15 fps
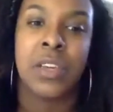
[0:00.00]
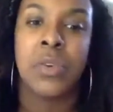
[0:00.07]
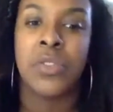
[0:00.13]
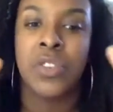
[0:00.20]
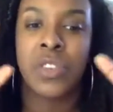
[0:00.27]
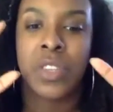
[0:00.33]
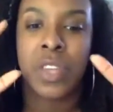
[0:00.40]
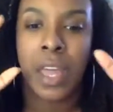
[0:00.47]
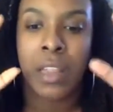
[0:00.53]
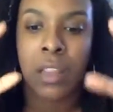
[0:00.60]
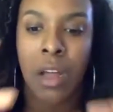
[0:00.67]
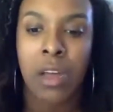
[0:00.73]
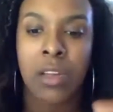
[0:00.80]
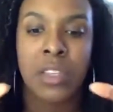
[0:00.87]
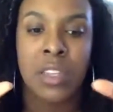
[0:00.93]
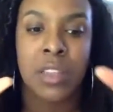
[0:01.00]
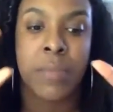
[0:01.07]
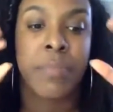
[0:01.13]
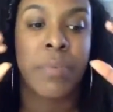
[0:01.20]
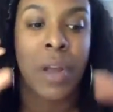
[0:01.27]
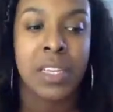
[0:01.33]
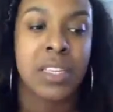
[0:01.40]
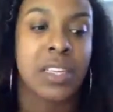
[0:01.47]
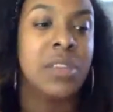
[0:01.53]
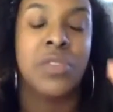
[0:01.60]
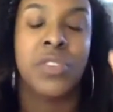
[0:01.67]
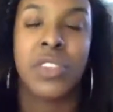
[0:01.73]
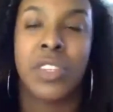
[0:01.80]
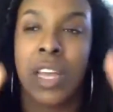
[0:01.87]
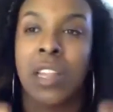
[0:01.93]
You just get lost in the present. You
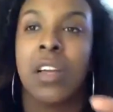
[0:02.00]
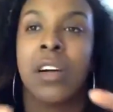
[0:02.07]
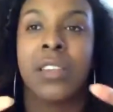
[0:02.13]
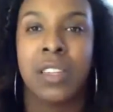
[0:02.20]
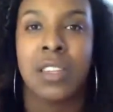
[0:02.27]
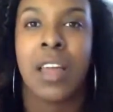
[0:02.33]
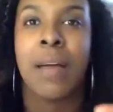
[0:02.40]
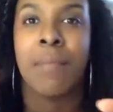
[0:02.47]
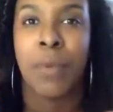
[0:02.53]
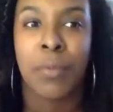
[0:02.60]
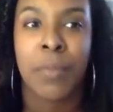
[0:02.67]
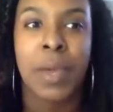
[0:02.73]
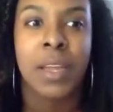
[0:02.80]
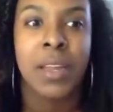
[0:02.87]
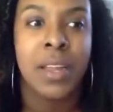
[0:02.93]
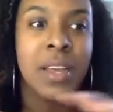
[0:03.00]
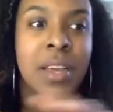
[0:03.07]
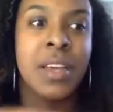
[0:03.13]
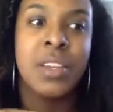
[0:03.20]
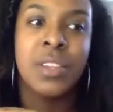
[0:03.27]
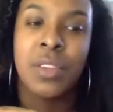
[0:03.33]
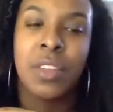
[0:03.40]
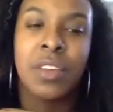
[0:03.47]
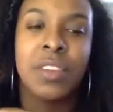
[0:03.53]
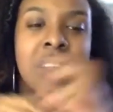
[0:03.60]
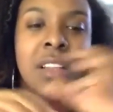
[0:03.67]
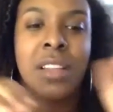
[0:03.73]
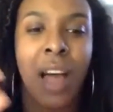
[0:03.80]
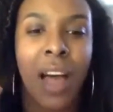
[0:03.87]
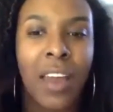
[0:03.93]
just get lost in that moment. So there's a
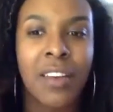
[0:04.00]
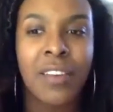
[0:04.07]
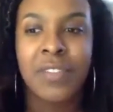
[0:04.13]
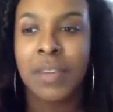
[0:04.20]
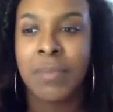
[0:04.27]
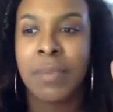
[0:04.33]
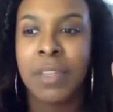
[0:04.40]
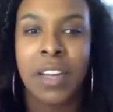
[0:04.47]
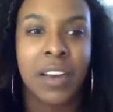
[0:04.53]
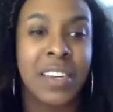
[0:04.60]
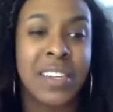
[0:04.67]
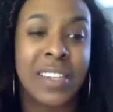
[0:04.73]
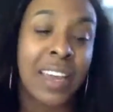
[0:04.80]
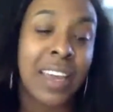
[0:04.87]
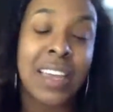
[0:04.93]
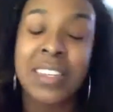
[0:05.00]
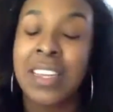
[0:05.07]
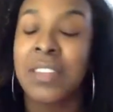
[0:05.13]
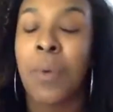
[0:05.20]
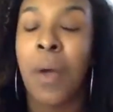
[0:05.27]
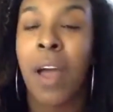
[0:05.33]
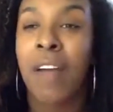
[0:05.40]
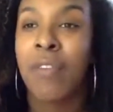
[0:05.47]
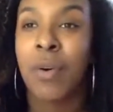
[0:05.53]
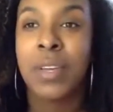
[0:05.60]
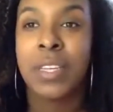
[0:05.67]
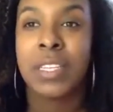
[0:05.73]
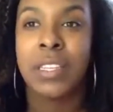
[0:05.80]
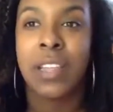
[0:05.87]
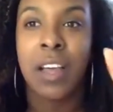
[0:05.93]
lot of similarities. I guess that's why I've
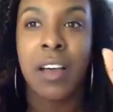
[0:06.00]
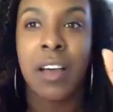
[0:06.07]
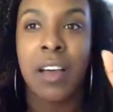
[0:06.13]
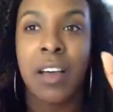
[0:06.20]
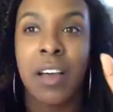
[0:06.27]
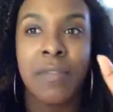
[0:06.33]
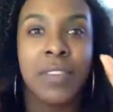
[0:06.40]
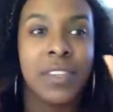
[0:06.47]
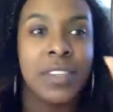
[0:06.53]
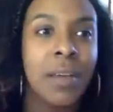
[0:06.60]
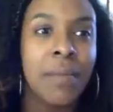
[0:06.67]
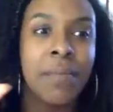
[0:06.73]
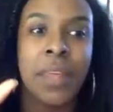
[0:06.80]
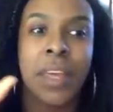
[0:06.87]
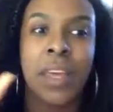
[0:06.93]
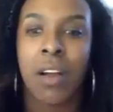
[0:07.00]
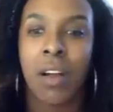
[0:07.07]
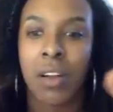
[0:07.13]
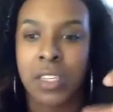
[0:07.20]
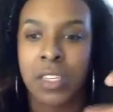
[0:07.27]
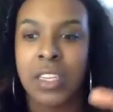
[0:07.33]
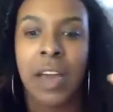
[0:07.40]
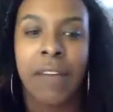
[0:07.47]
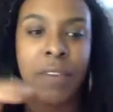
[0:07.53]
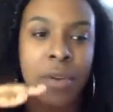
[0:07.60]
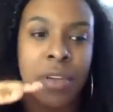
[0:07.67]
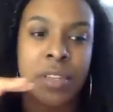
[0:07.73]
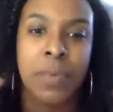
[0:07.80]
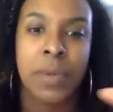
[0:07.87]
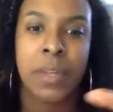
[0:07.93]
always loved something artsy. I've
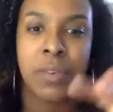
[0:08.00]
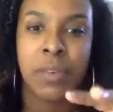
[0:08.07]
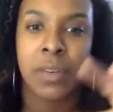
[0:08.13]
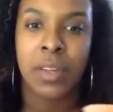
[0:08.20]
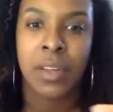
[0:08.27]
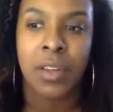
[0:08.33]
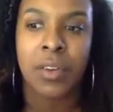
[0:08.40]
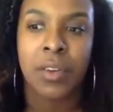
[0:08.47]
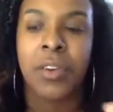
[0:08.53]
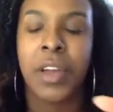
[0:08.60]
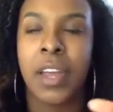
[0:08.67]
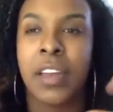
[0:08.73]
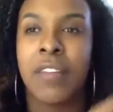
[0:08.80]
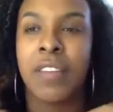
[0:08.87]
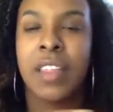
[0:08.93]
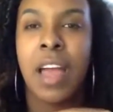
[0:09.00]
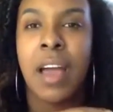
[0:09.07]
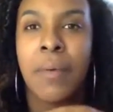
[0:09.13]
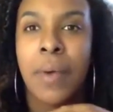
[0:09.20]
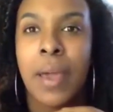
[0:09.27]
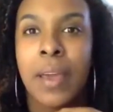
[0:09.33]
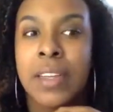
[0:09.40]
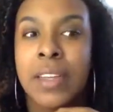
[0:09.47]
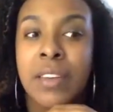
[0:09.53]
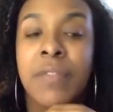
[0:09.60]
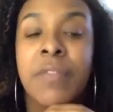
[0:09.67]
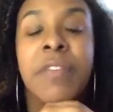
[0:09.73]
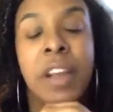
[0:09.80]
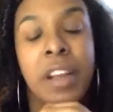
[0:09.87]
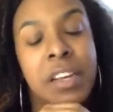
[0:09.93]
always been creative in that way because they're
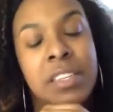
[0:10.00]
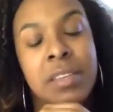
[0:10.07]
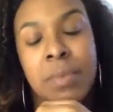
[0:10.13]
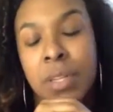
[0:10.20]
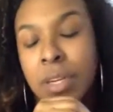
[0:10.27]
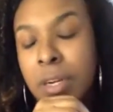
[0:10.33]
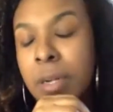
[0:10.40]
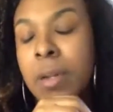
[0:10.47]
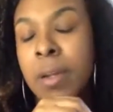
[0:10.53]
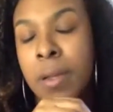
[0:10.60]
very similar.